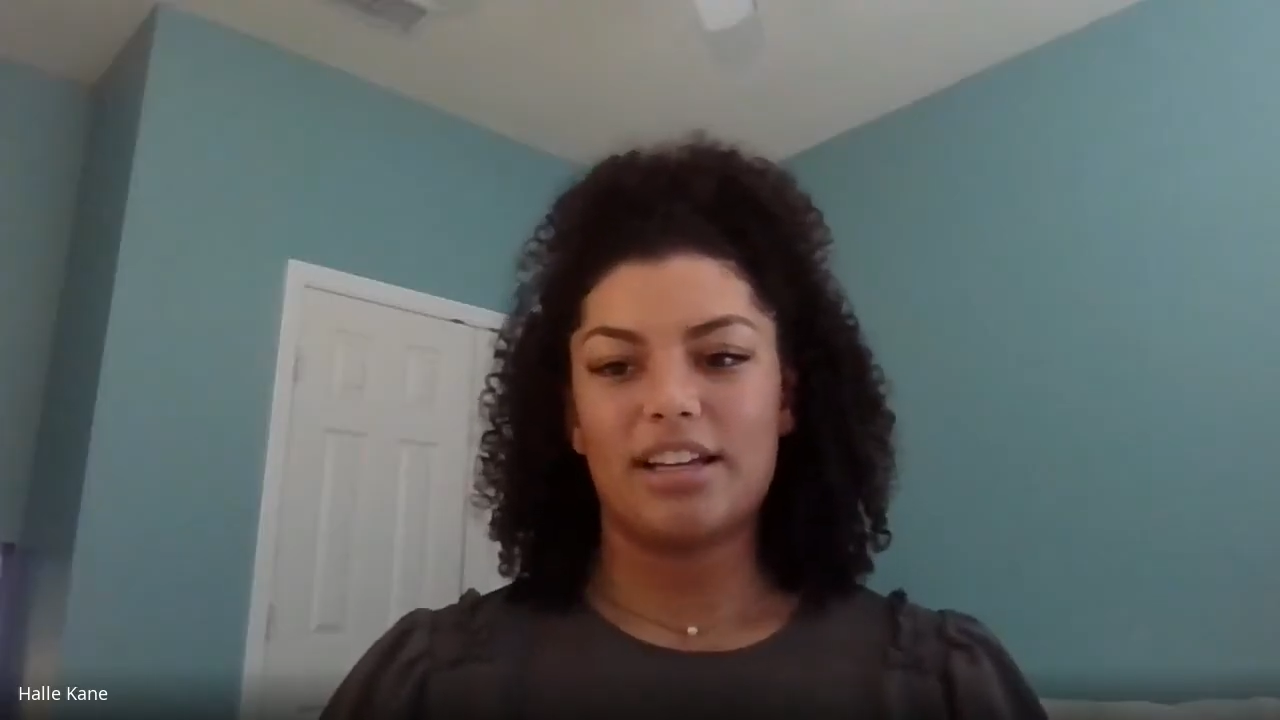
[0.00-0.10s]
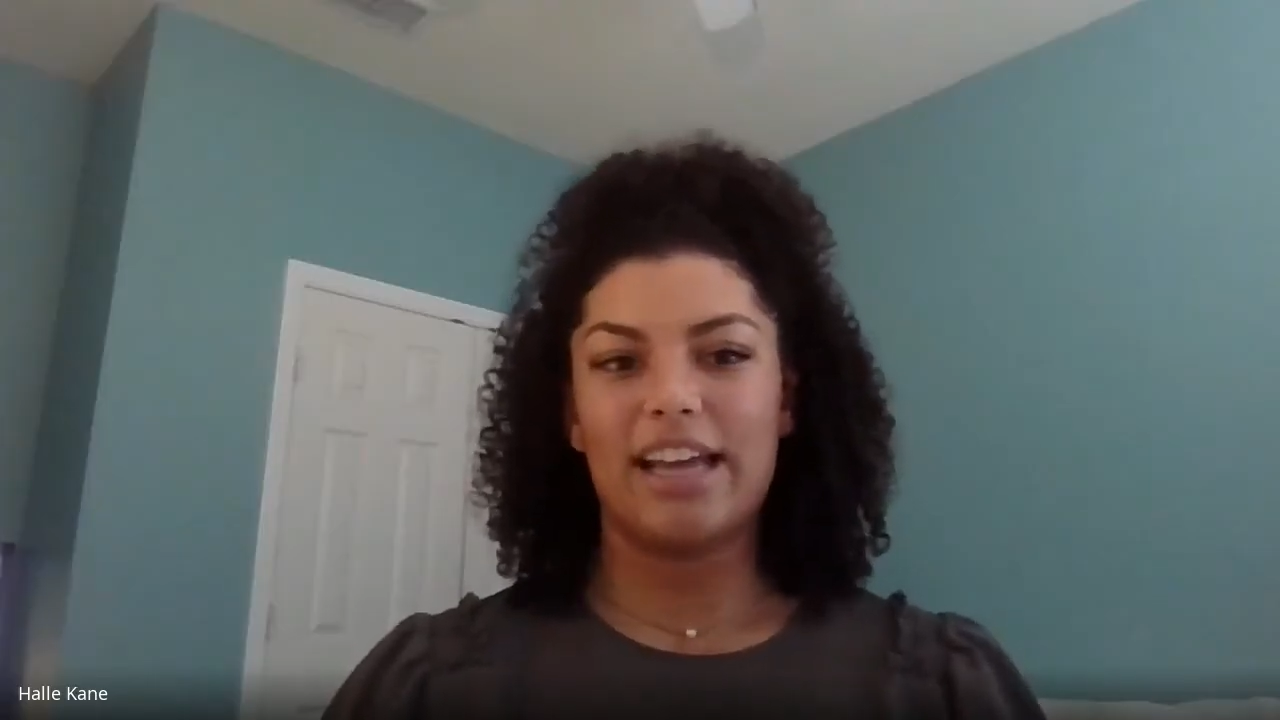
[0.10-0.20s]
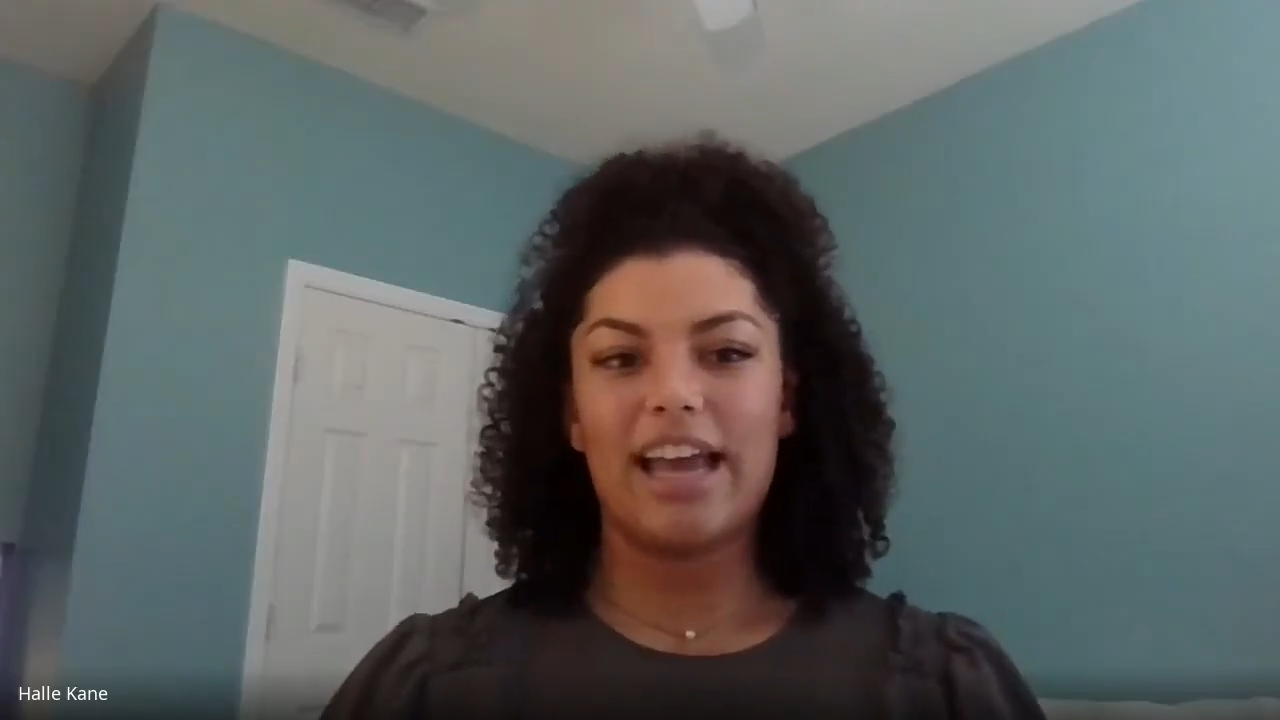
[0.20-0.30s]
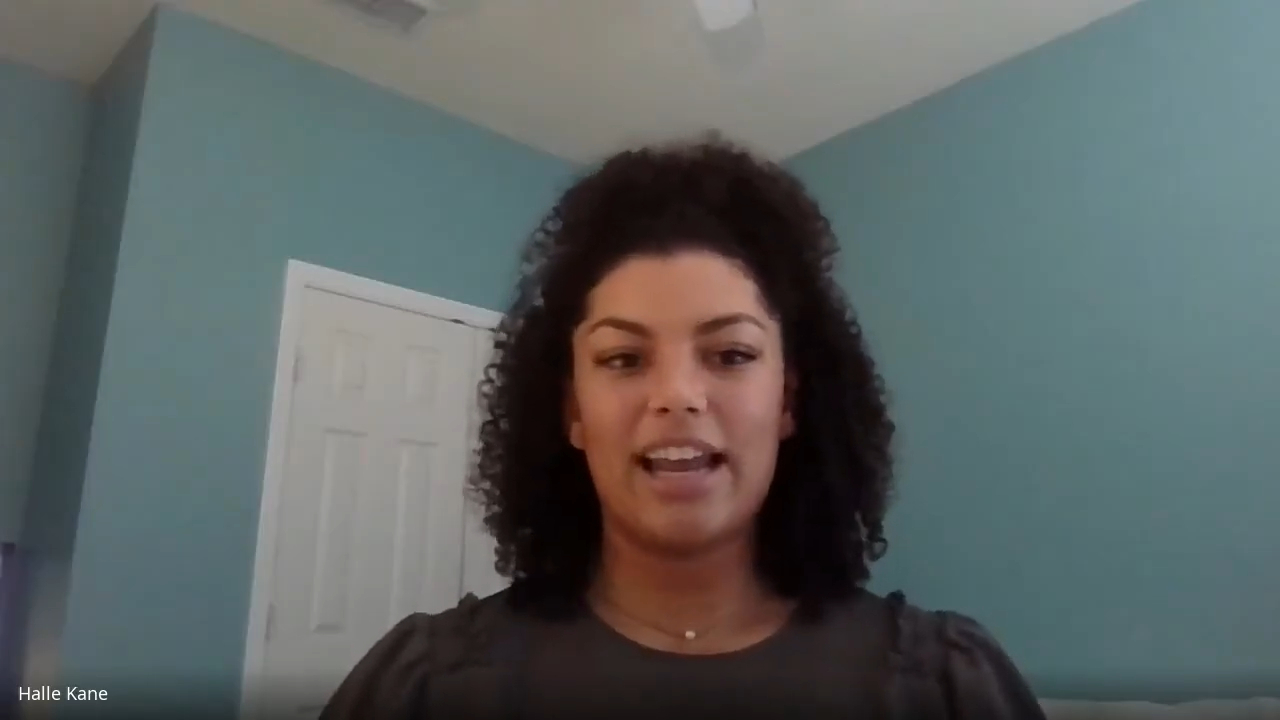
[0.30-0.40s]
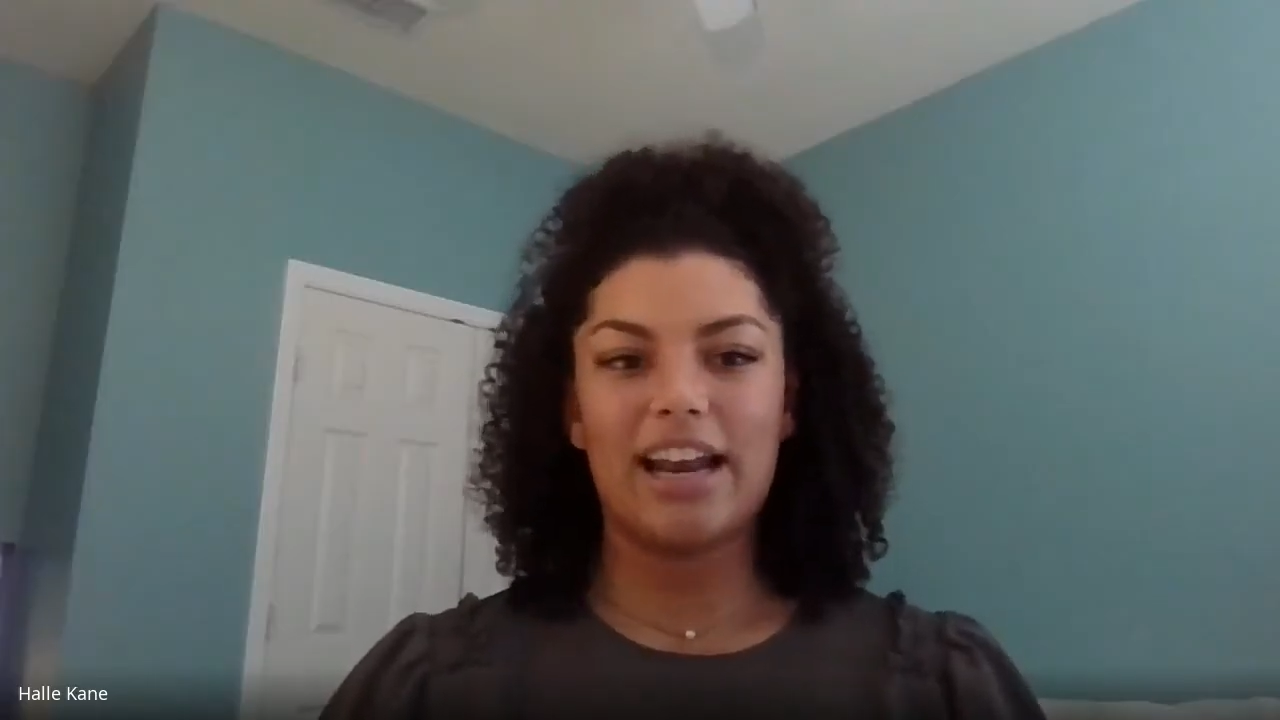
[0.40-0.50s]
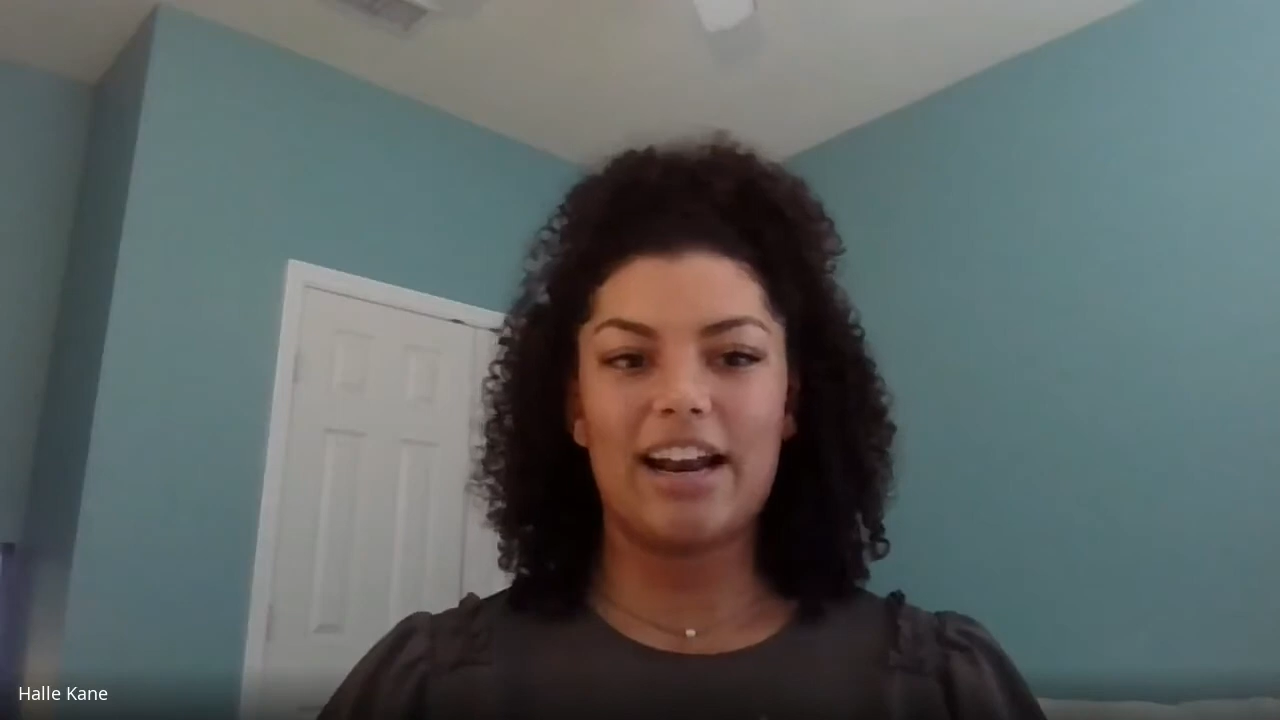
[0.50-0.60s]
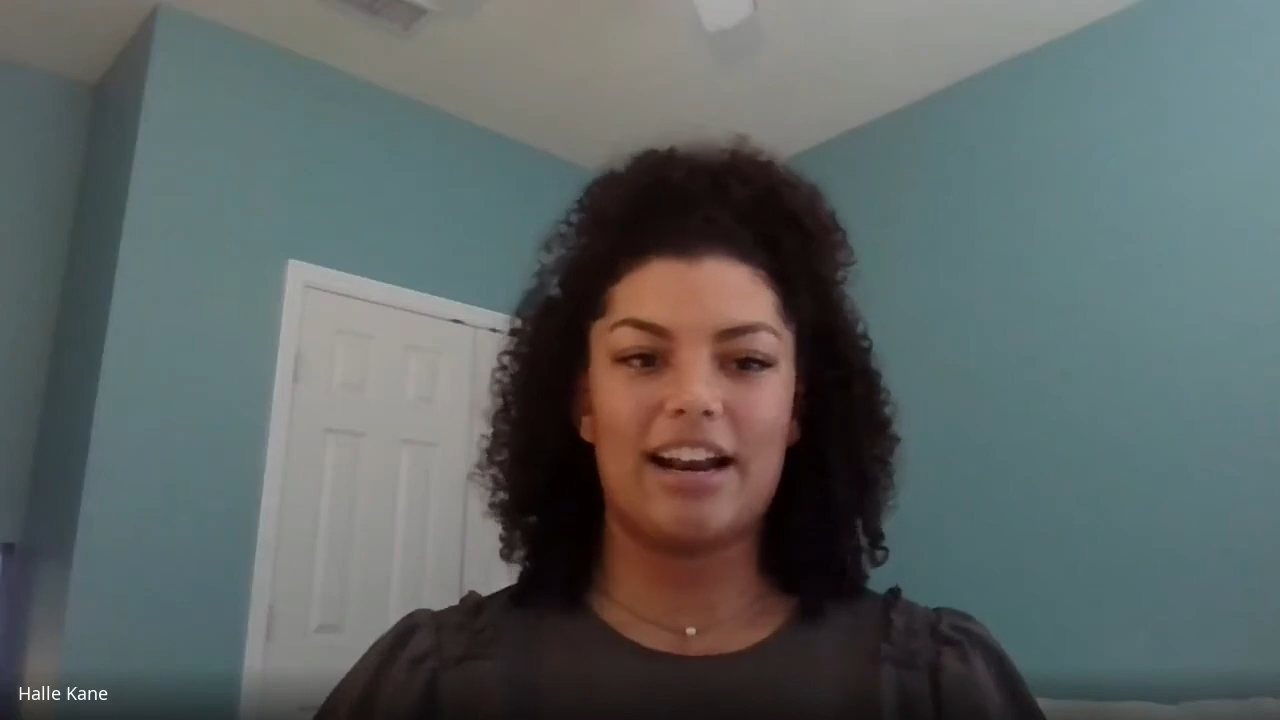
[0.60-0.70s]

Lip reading: get